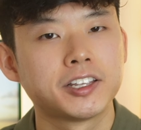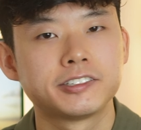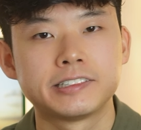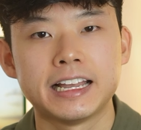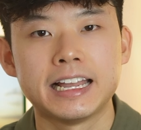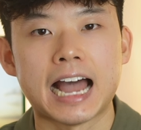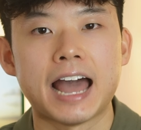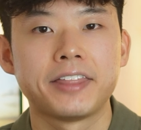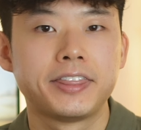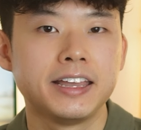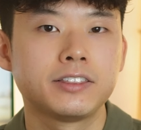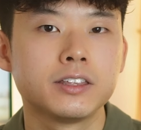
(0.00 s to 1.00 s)
to say I
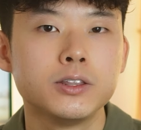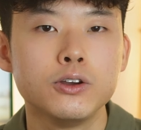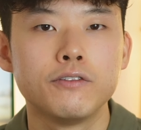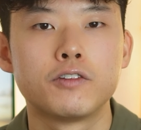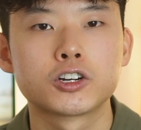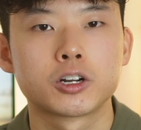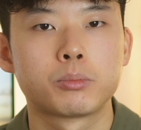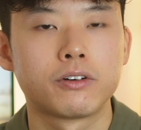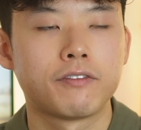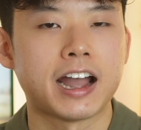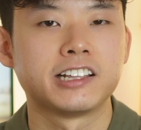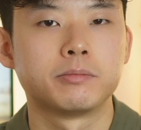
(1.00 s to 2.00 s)
think the new version
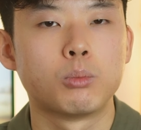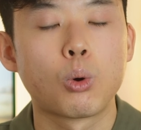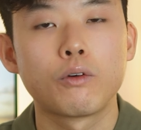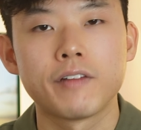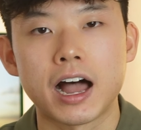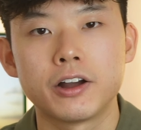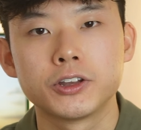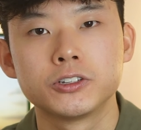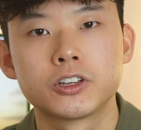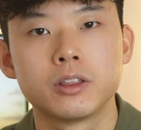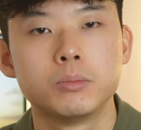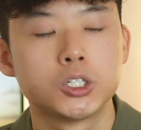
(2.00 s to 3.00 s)
provides more value
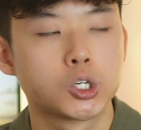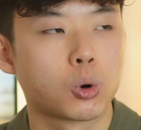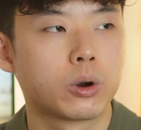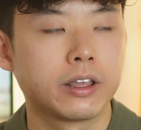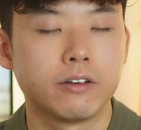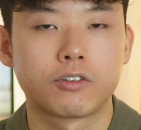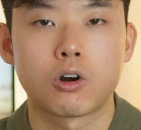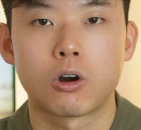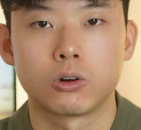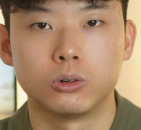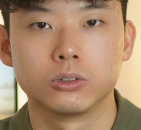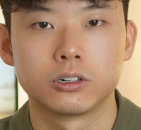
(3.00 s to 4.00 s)
to the majority of
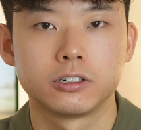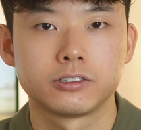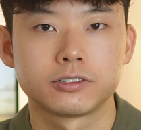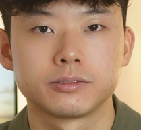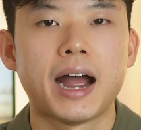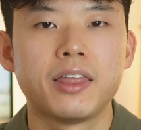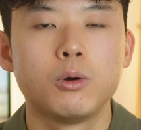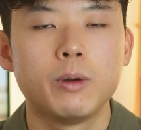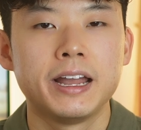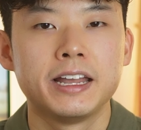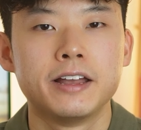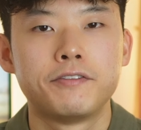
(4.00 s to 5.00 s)
cardholders. By the
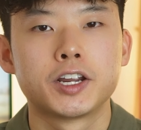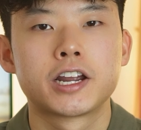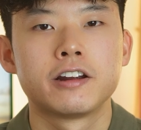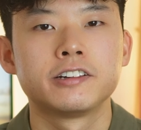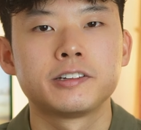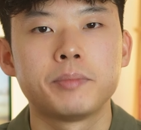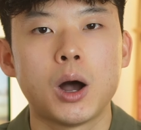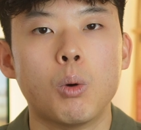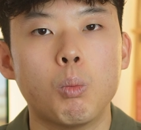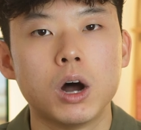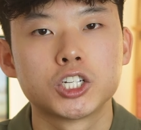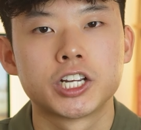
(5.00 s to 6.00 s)
way, if you're curious
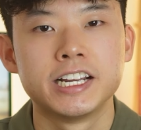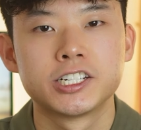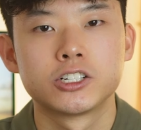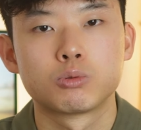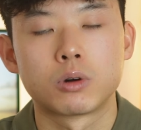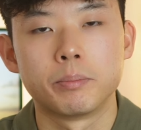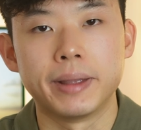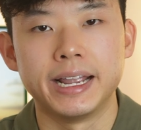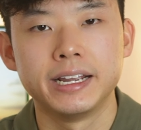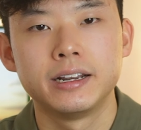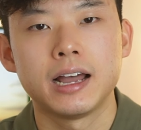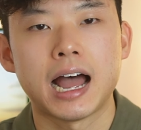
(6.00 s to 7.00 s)
about what changes were
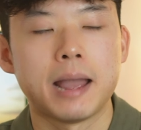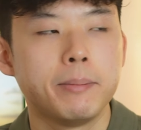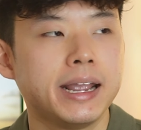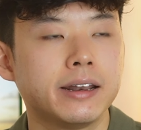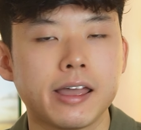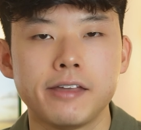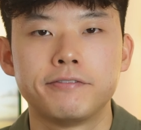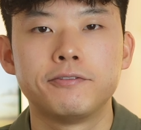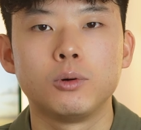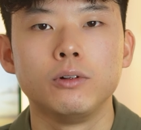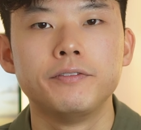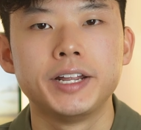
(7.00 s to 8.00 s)
made, I made a
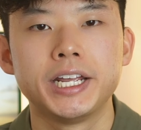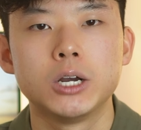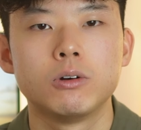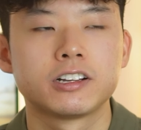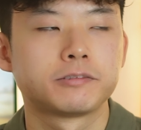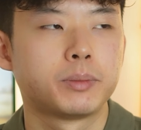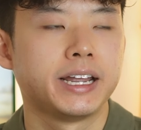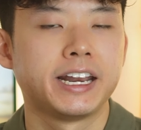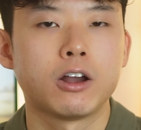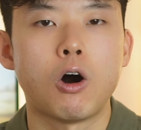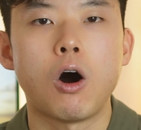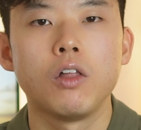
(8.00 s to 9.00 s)
full video
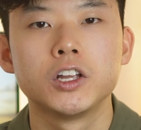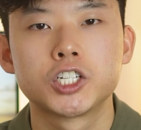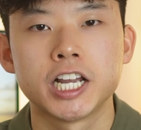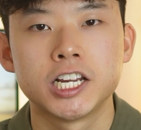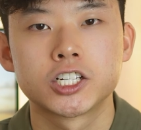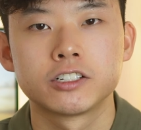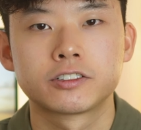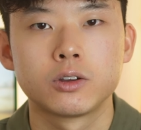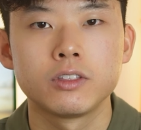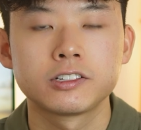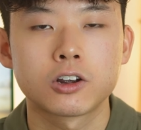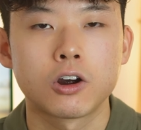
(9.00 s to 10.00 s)
explaining all the changes to
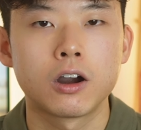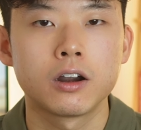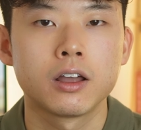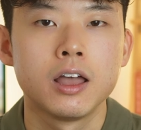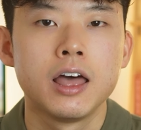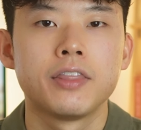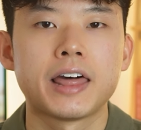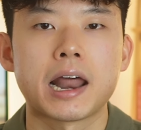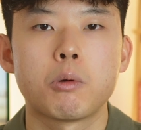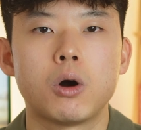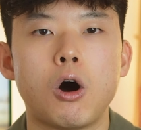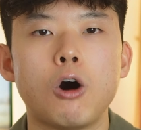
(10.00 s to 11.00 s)
this card that I
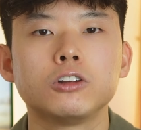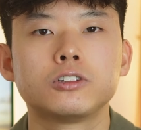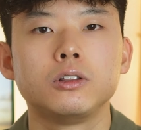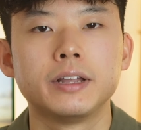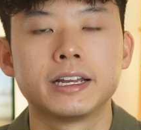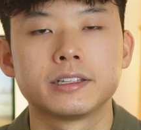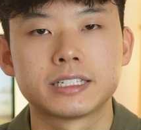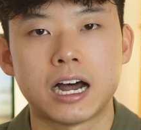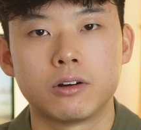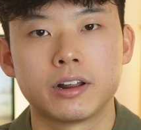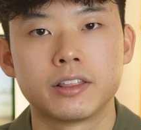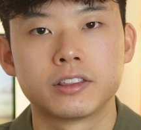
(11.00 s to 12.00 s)
will also link
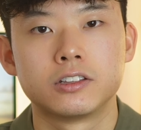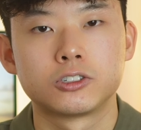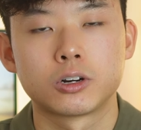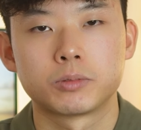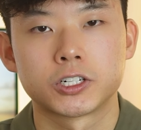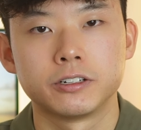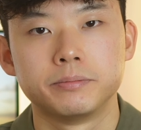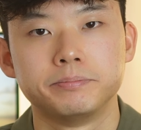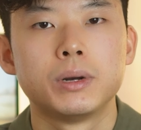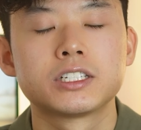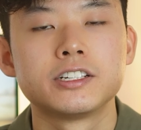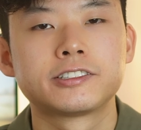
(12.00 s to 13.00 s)
down in the description.
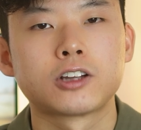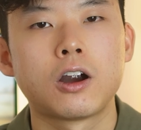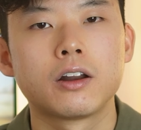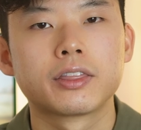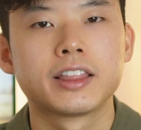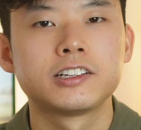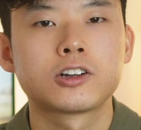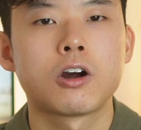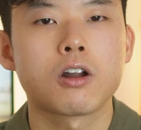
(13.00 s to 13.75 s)
But to start, this card